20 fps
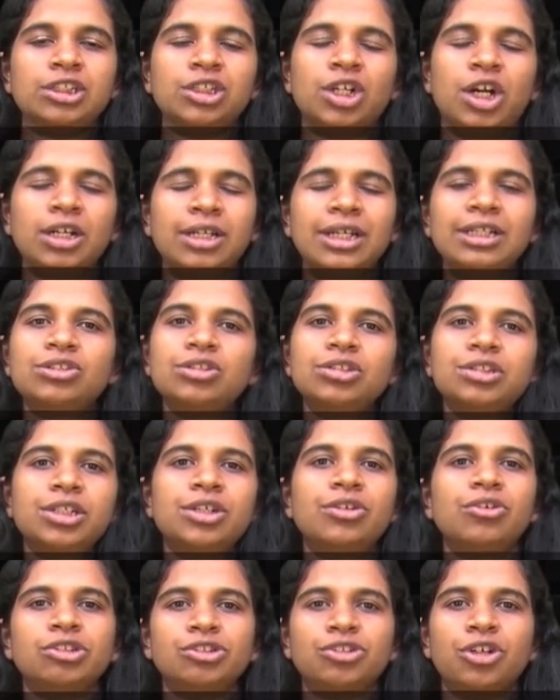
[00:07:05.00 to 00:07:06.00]
is not there, so
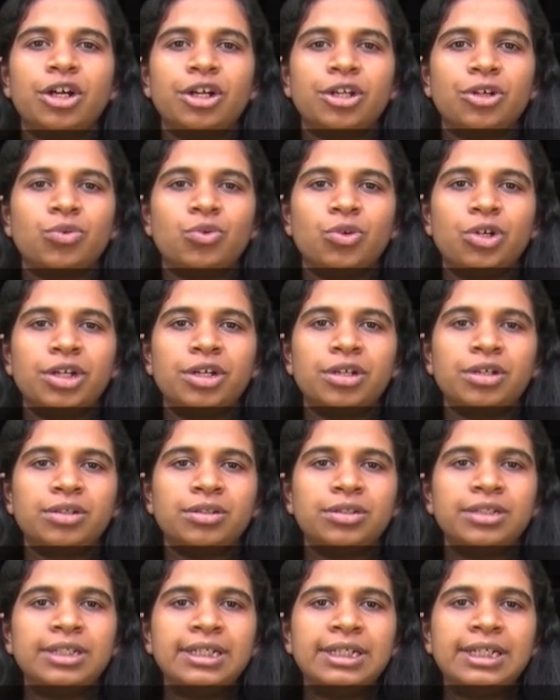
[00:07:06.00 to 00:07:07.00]
0 is not a root
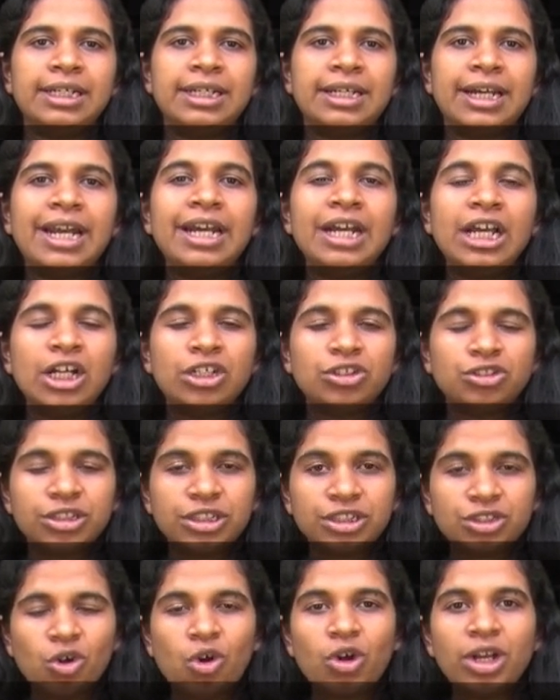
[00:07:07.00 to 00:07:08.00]
here, right? So
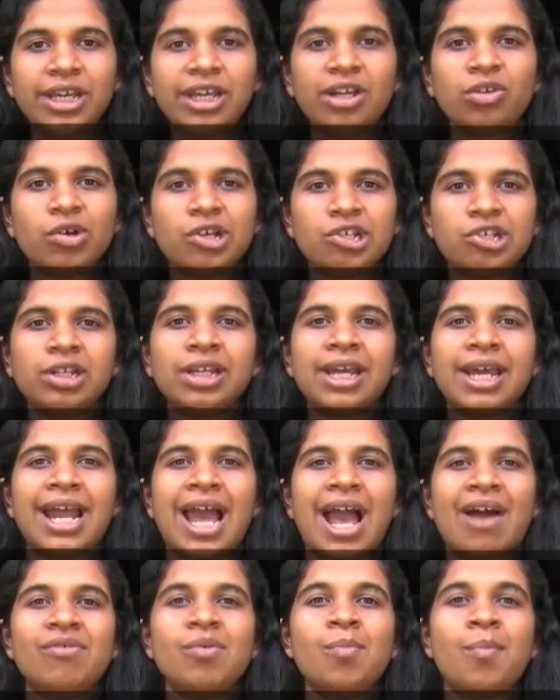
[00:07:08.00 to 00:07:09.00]
this whole equation can
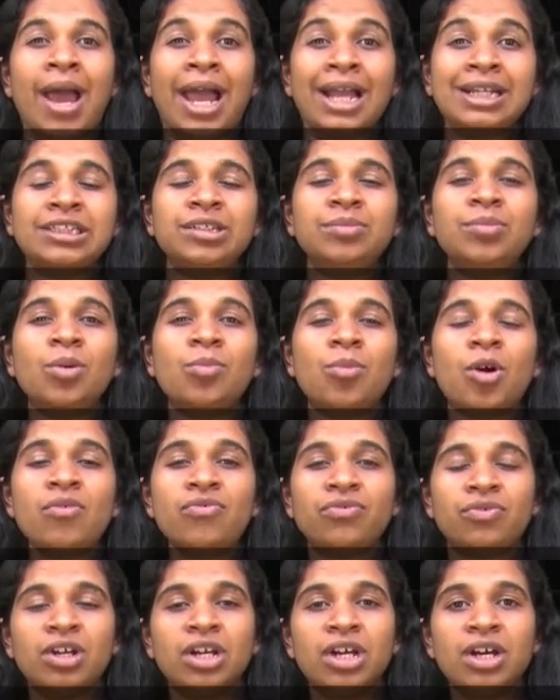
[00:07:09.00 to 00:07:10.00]
have a maximum
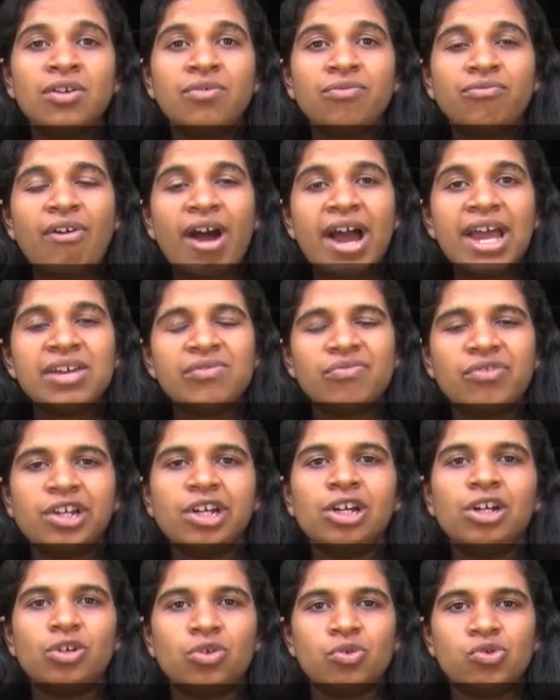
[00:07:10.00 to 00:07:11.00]
of 5
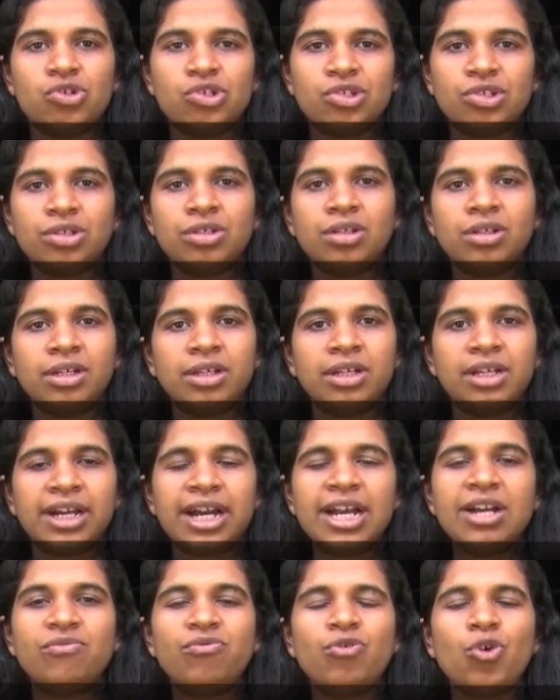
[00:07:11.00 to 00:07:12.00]
real roots,
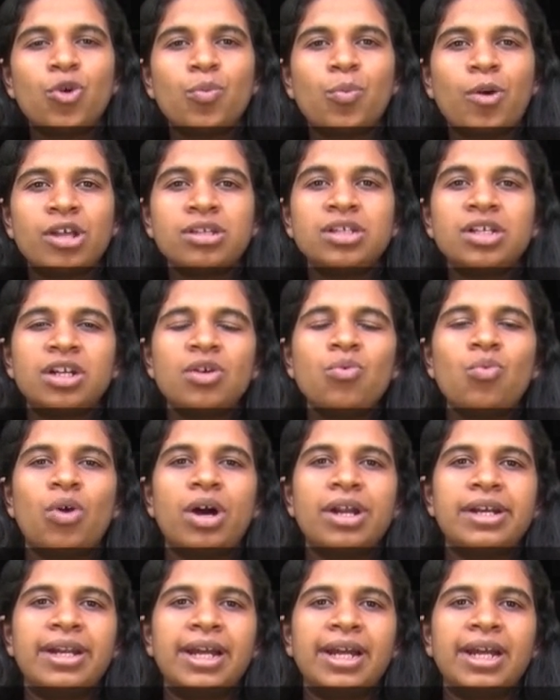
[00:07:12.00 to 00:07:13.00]
right? 4 positive,
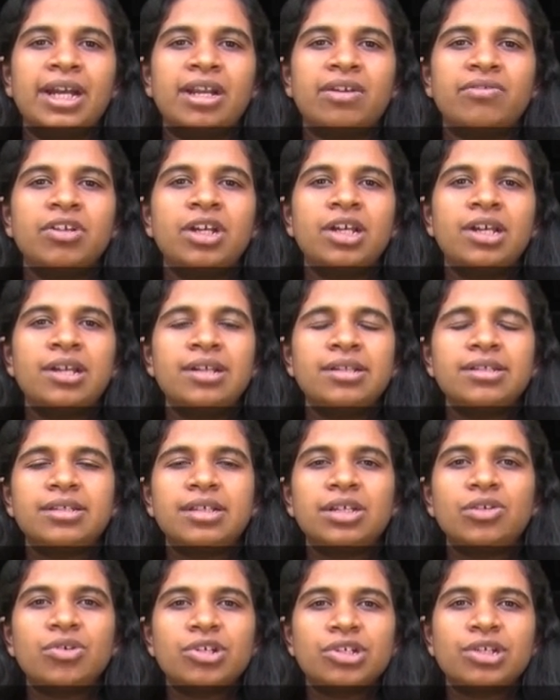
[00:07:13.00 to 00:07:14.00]
1 negative.
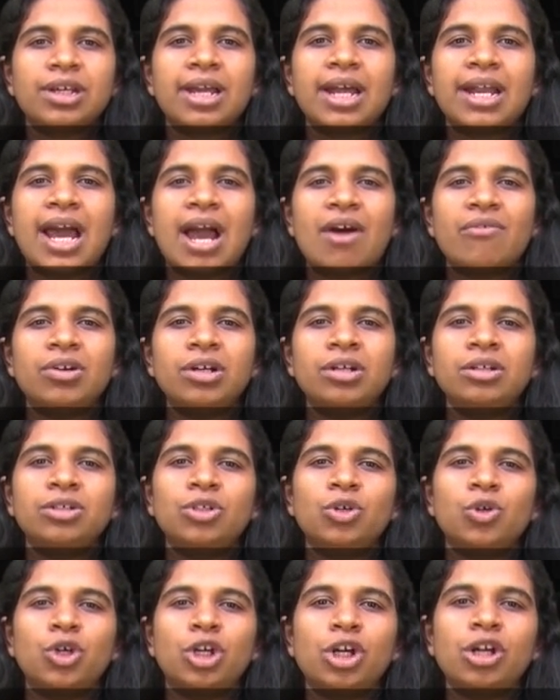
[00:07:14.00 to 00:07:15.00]
This equation can have a
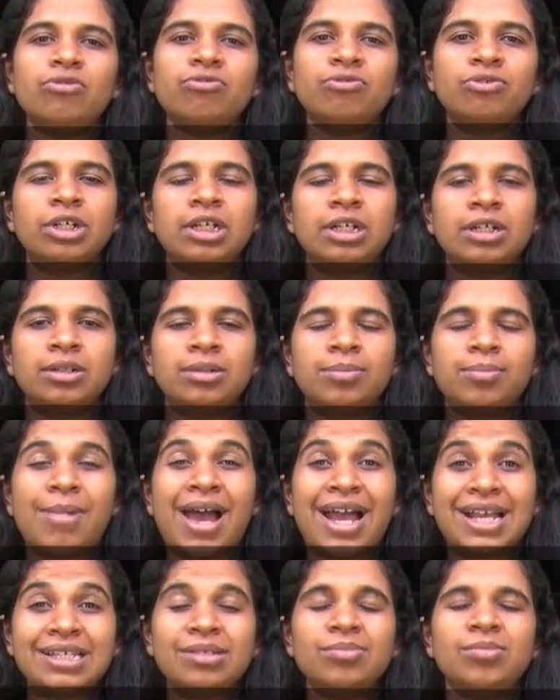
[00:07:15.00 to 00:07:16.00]
total of
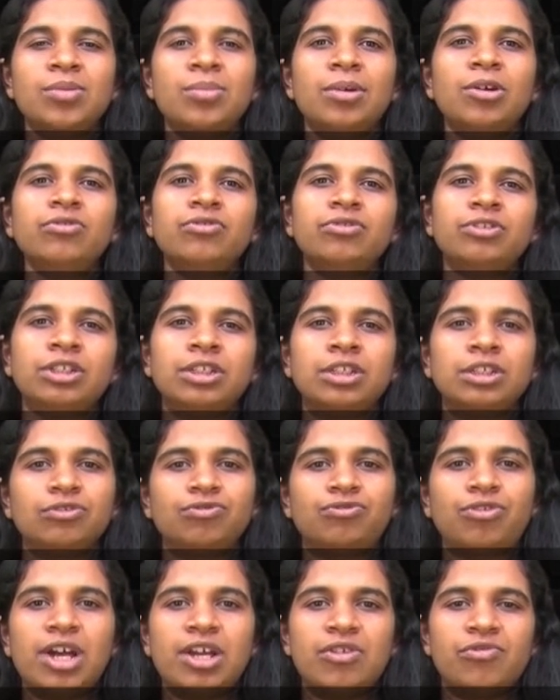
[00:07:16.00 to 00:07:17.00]
maximum of
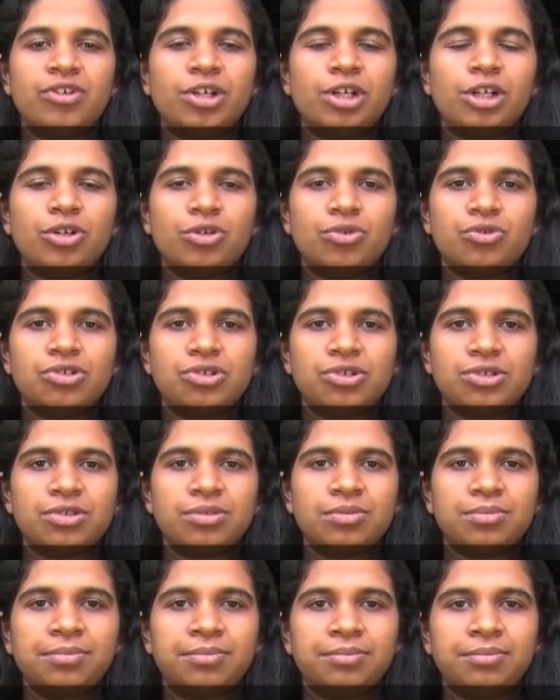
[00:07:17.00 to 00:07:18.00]
5 real roots.